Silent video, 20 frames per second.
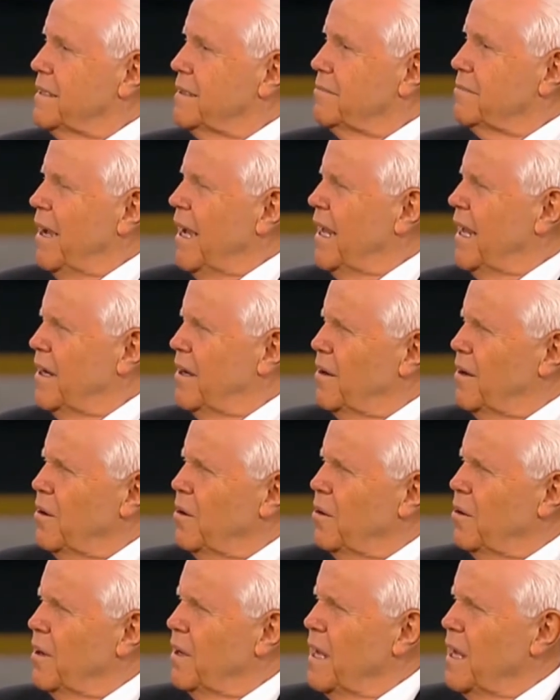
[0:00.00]
My
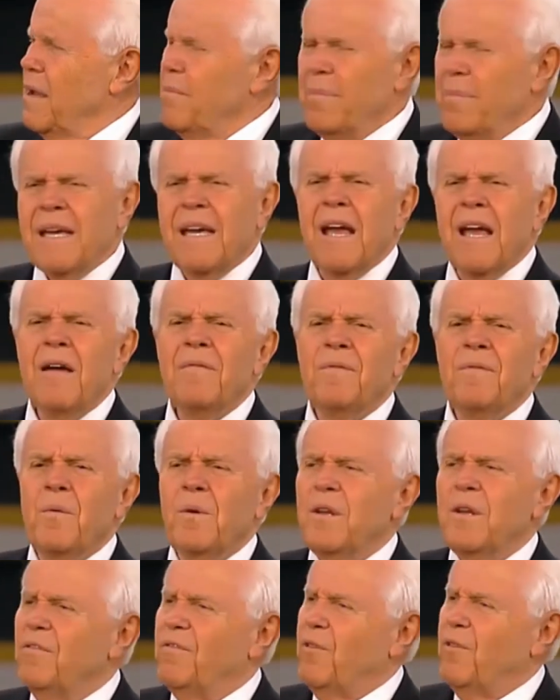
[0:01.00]
Lord. Be careful
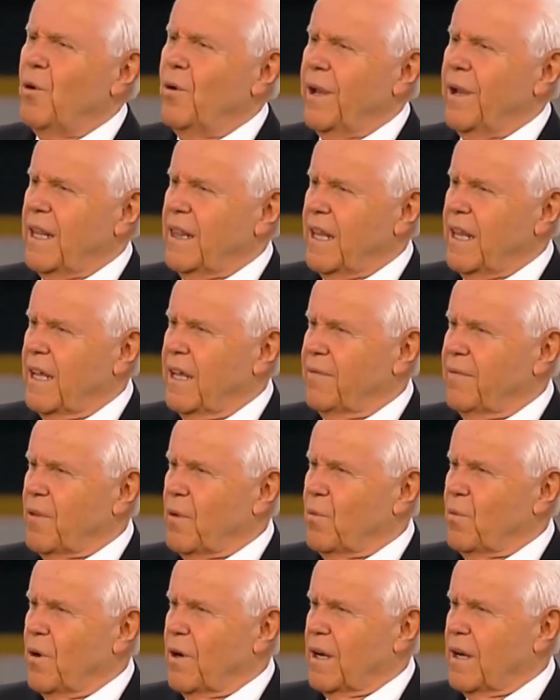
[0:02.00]
when you're flowing in the gift
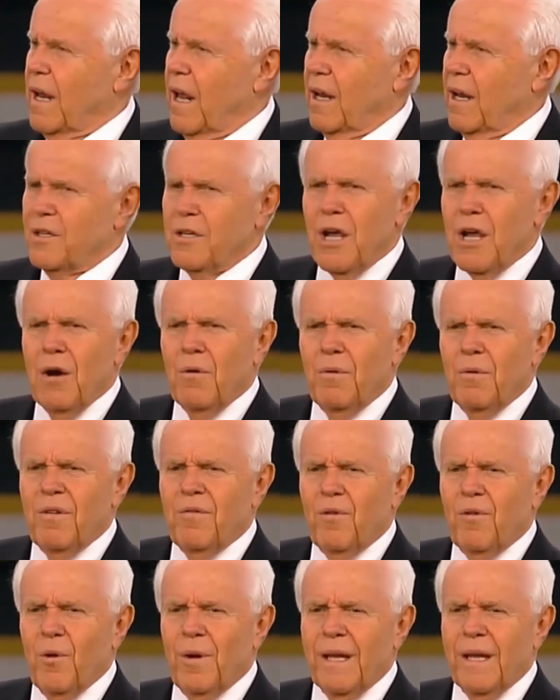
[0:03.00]
of word of knowledge, when you're
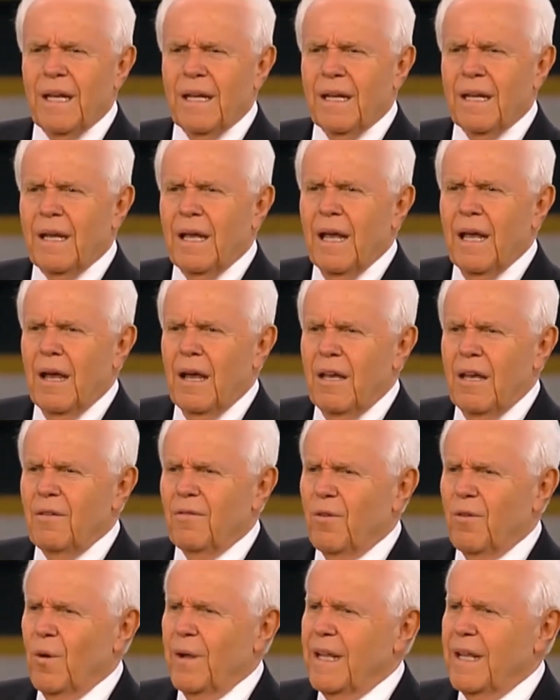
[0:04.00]
flowing
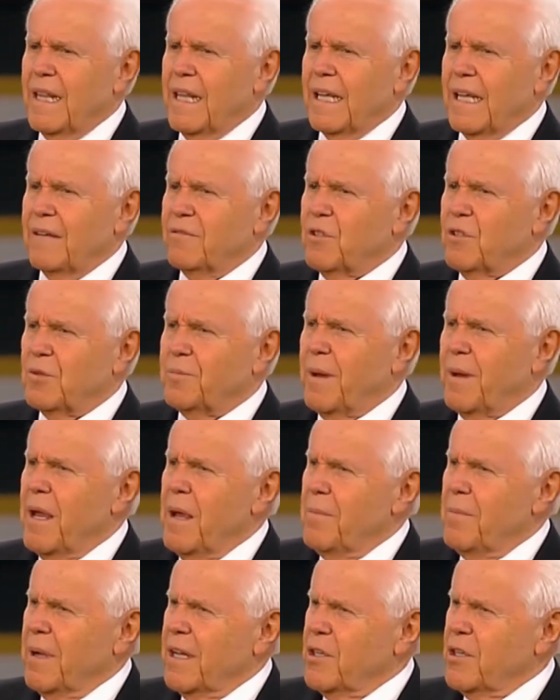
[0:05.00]
in the gifts of spirit,
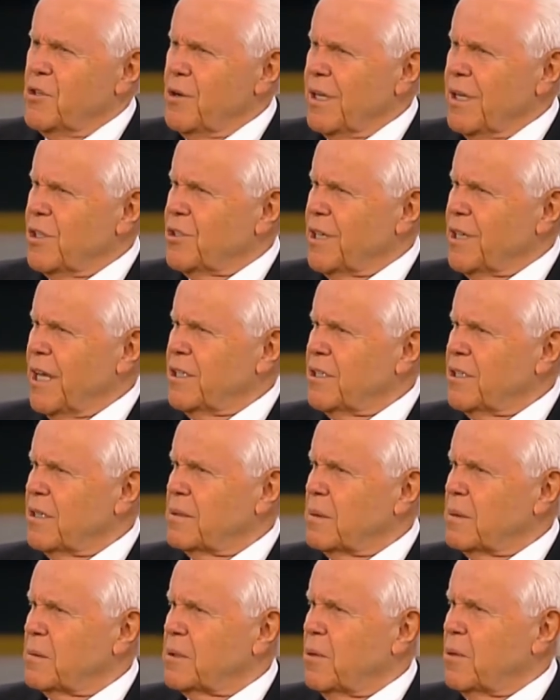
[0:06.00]
because you can say
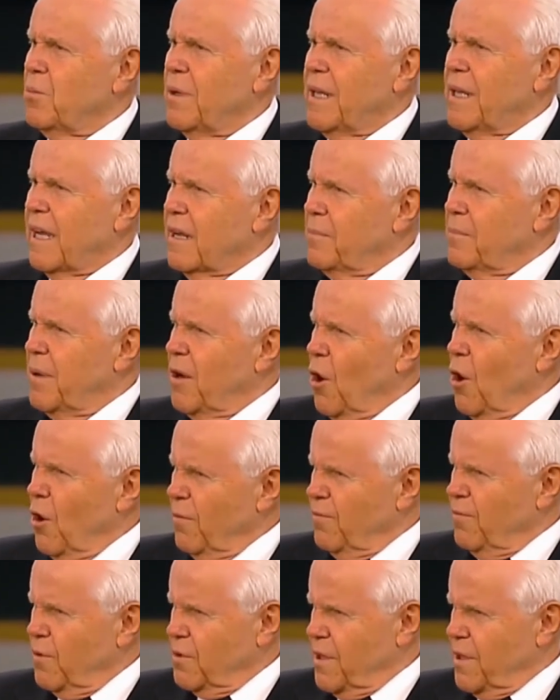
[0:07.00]
something to someone that could be
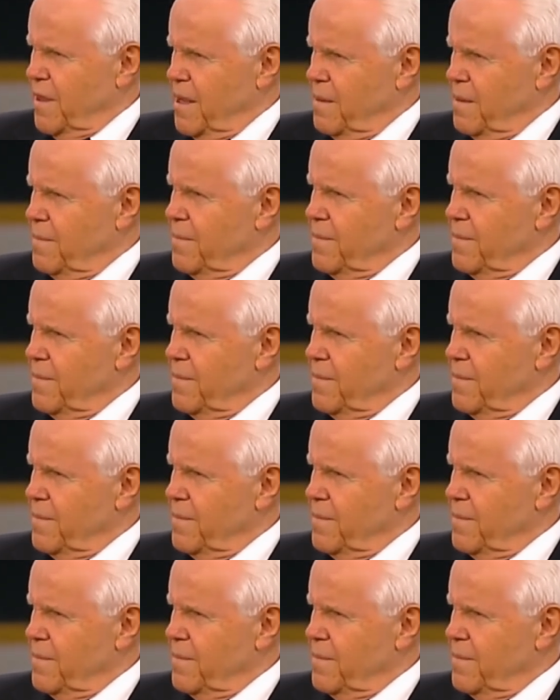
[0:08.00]
hurtful to them.